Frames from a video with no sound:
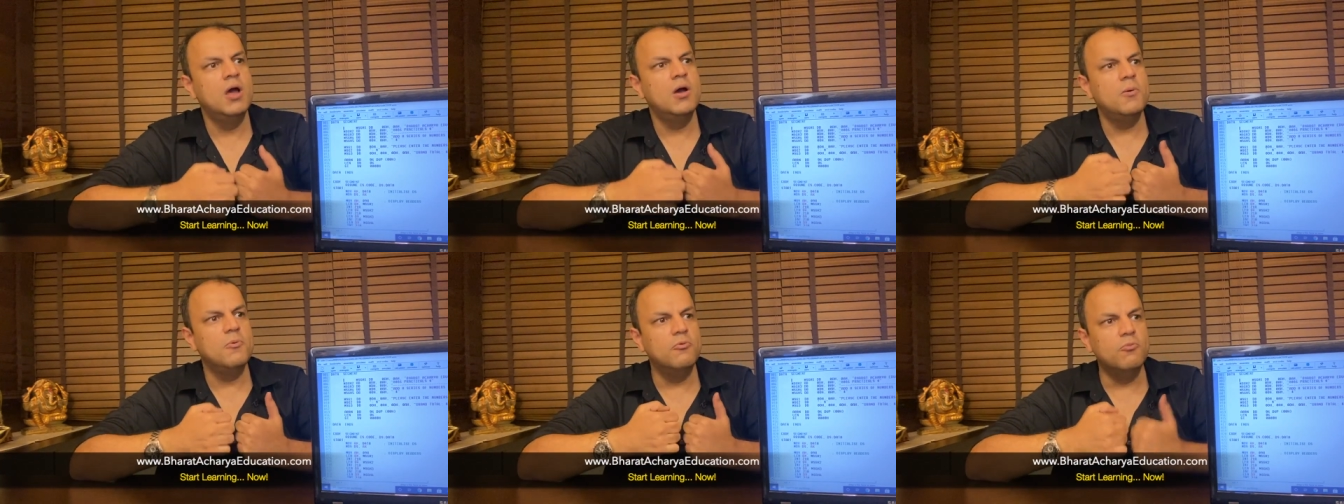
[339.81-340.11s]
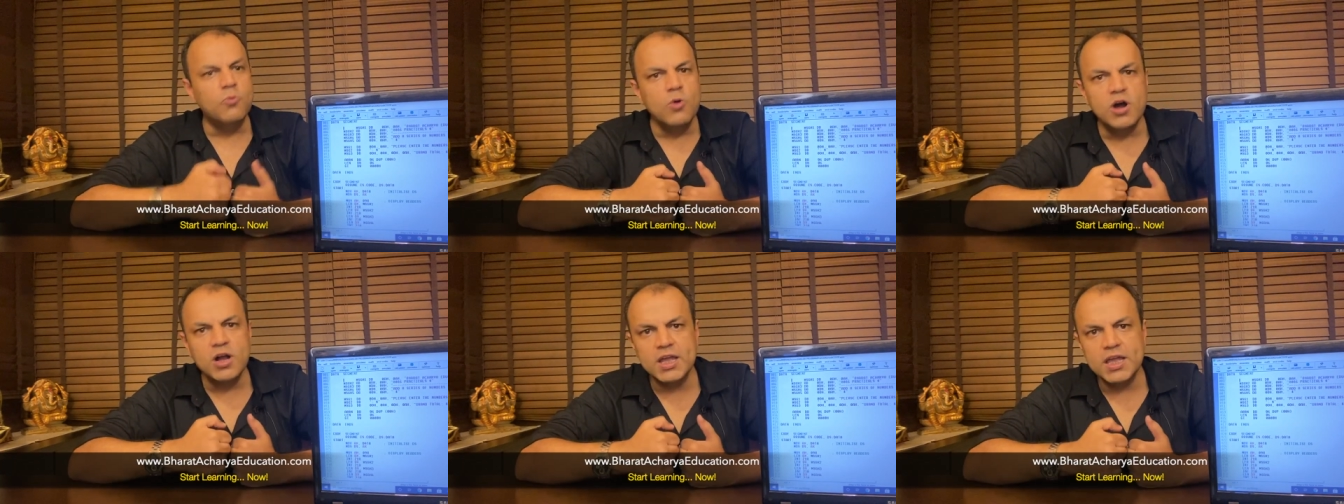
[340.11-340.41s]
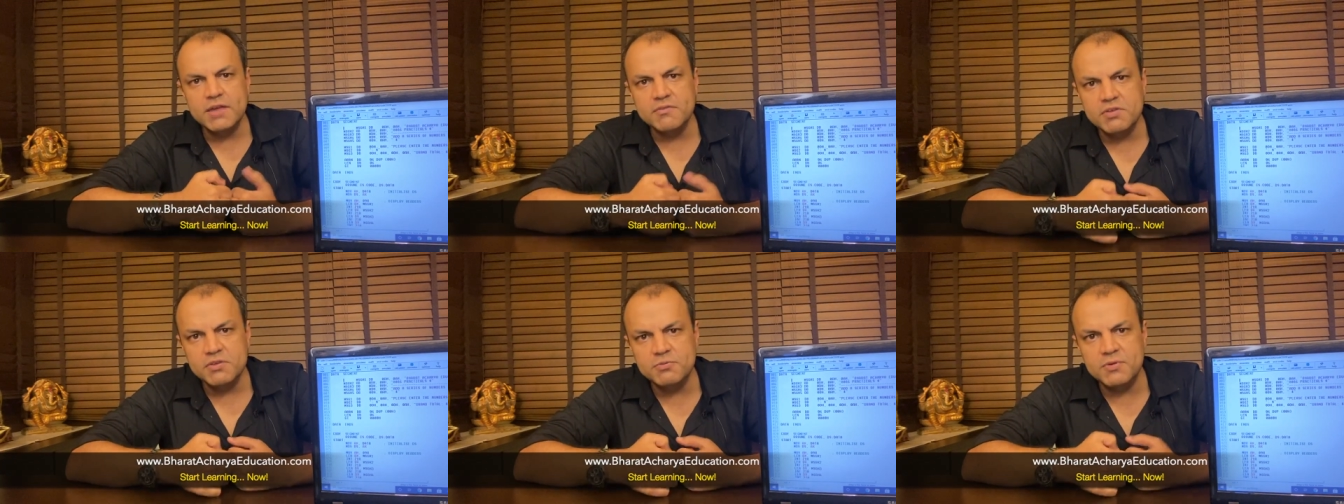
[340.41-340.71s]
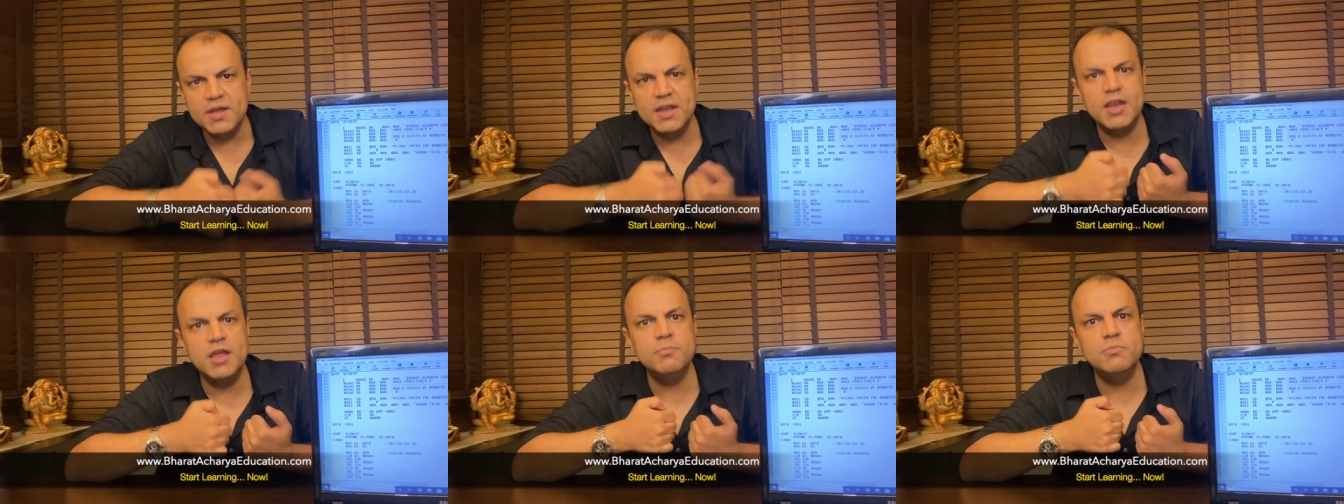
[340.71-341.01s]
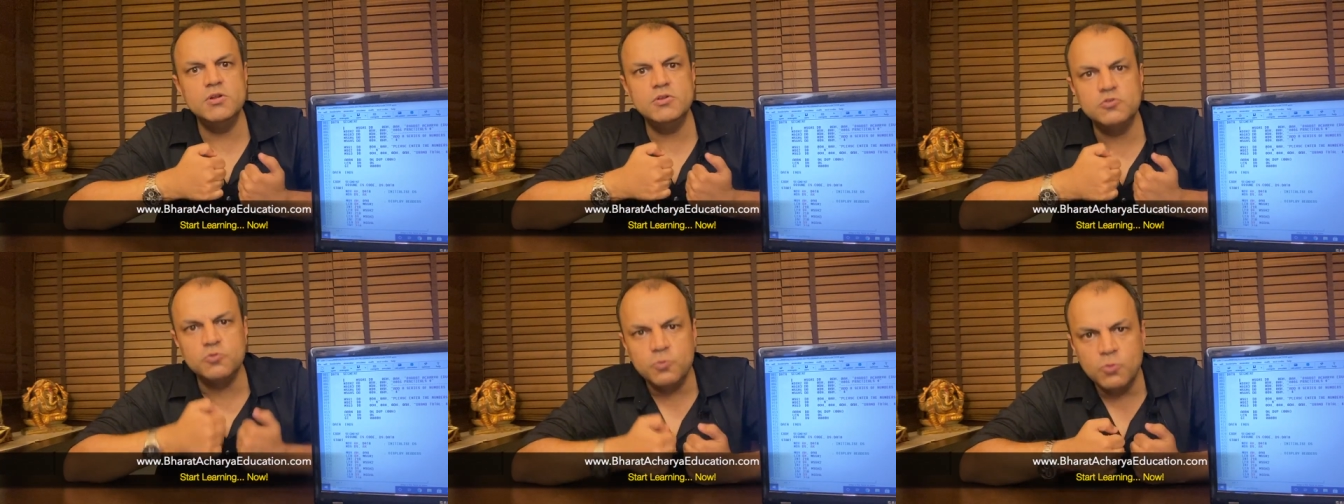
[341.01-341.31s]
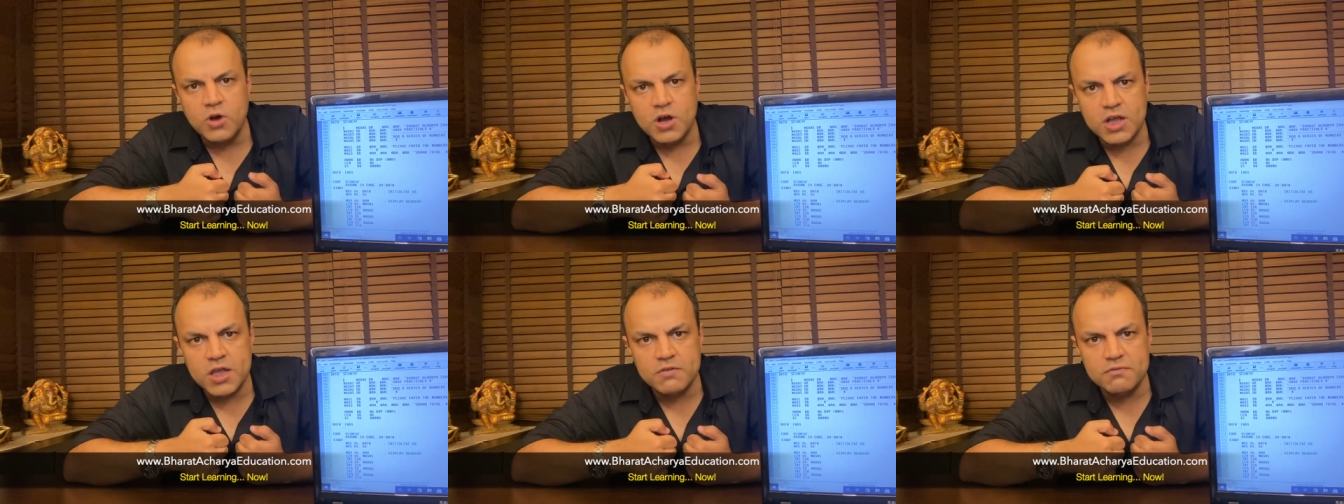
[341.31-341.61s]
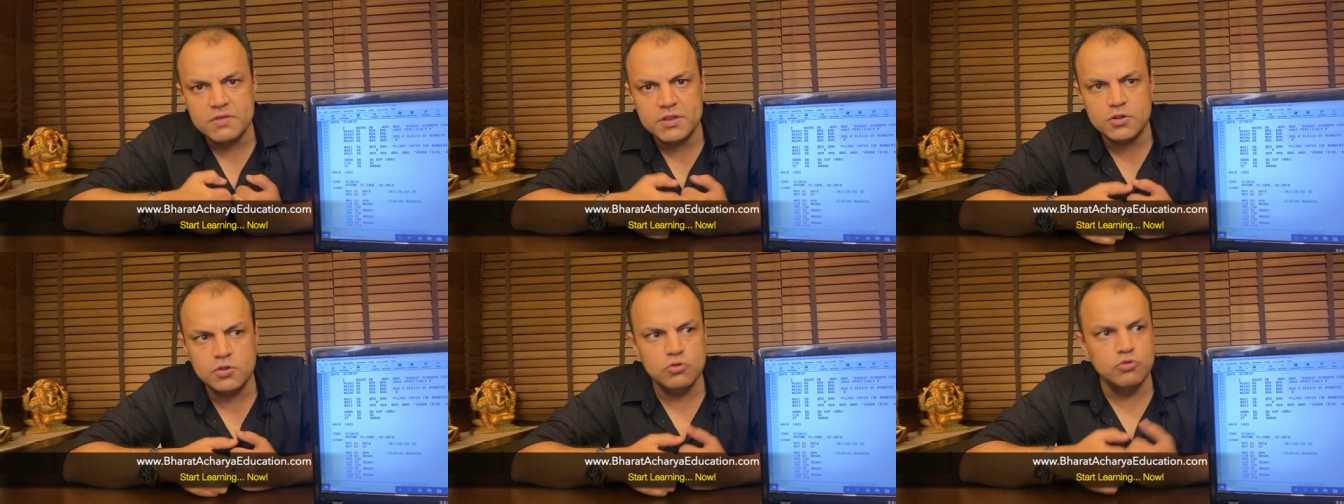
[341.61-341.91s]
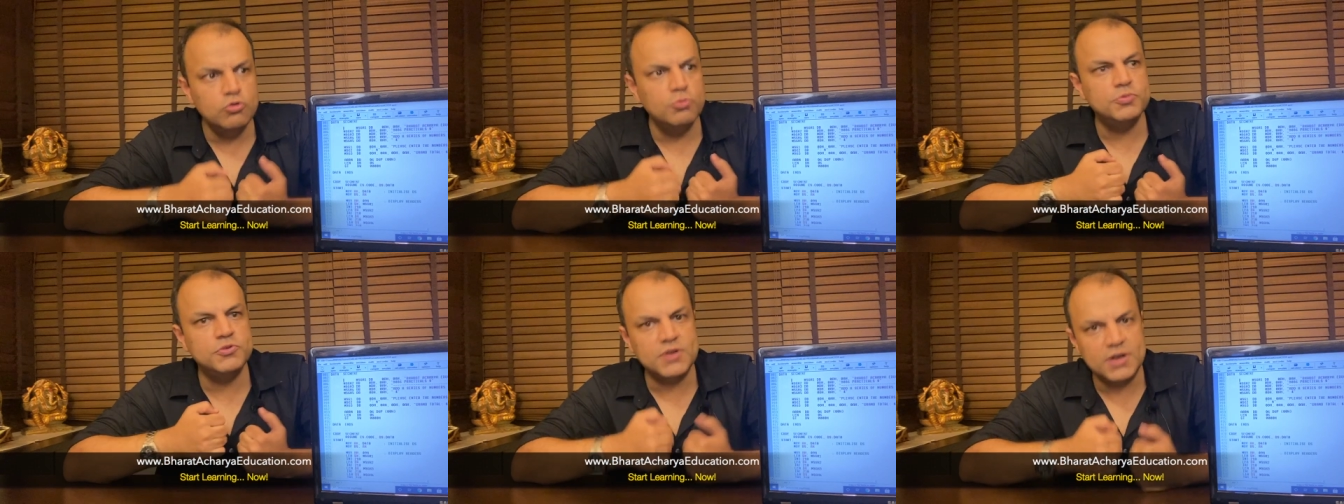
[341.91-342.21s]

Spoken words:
Working with variables, working with loops,